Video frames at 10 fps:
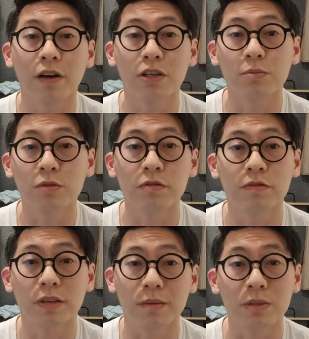you move
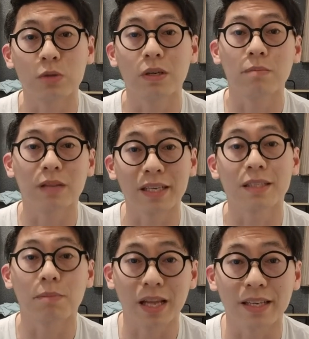in between place
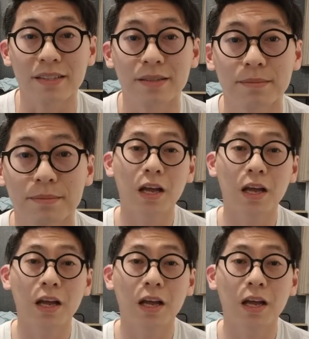to place.